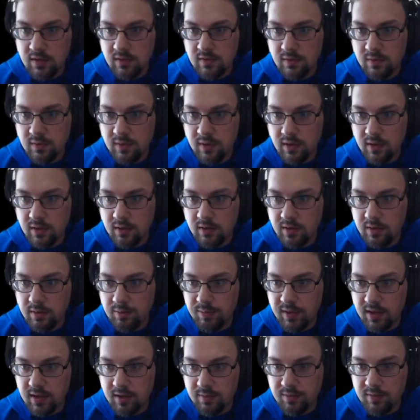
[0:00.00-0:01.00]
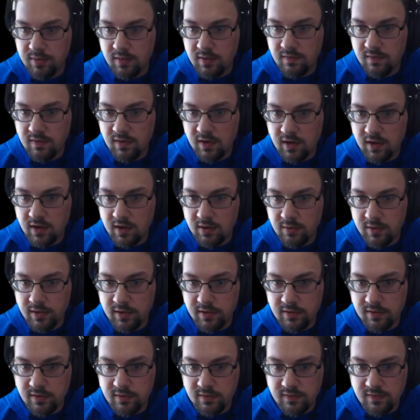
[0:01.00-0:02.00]
We are going to pick up those
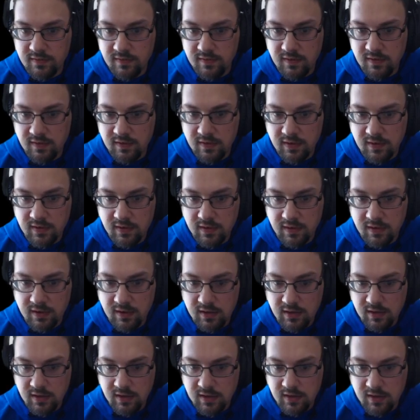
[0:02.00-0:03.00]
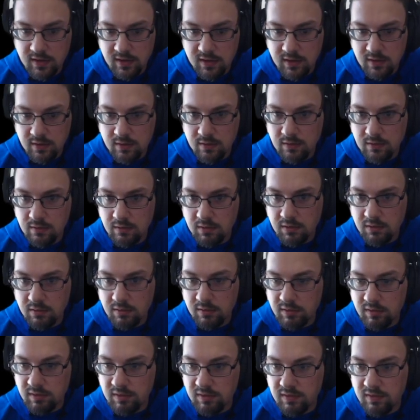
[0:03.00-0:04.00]
gargoyles. We're
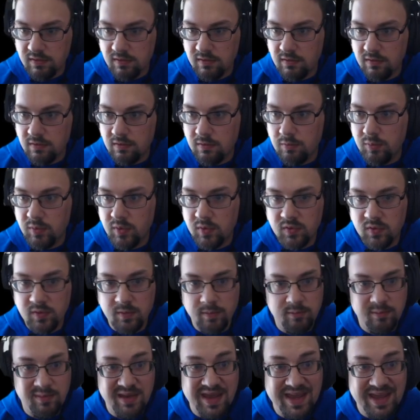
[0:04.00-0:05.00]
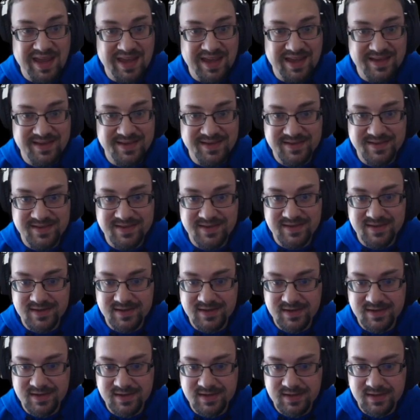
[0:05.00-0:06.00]
going to build a maze
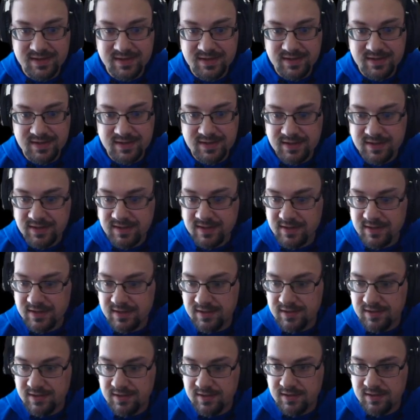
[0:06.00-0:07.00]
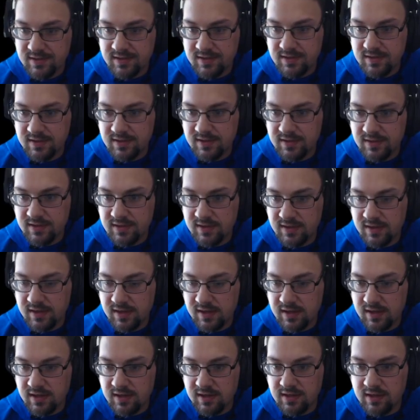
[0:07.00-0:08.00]

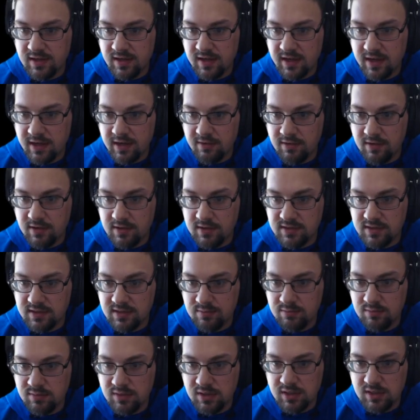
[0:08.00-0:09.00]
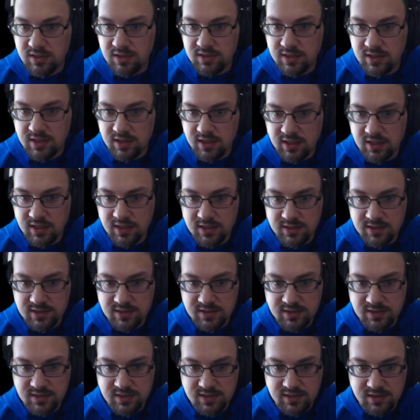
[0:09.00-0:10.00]
and hire on some
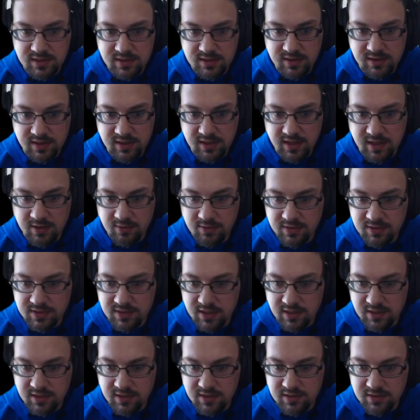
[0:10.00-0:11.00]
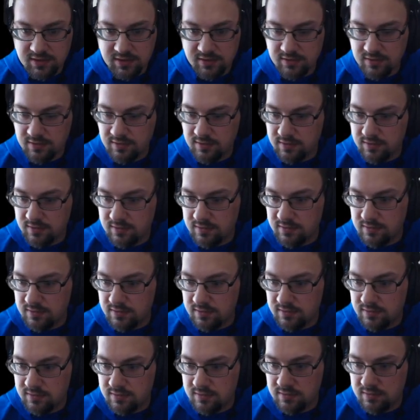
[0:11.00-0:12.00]
minotaurs. Alright, now we're starting to
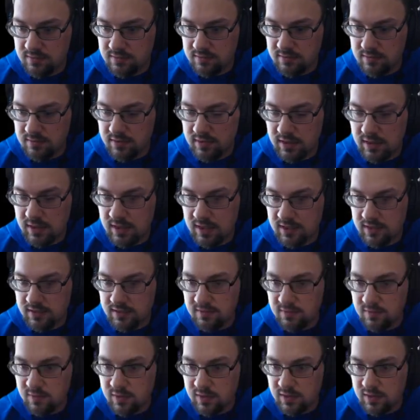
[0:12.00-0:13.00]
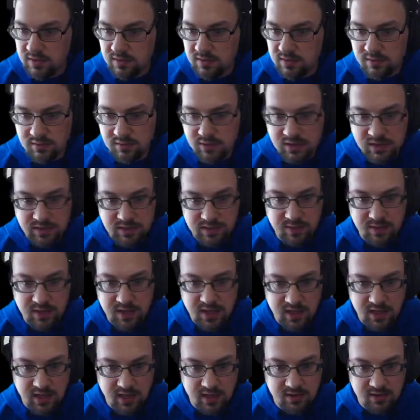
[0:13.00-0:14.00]
get what's
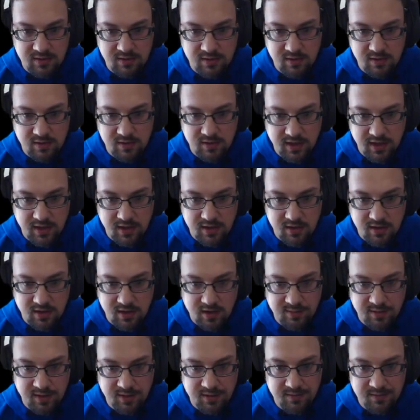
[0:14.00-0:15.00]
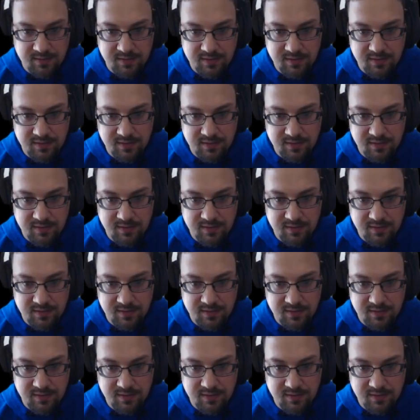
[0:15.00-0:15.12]
beginning to look like an army.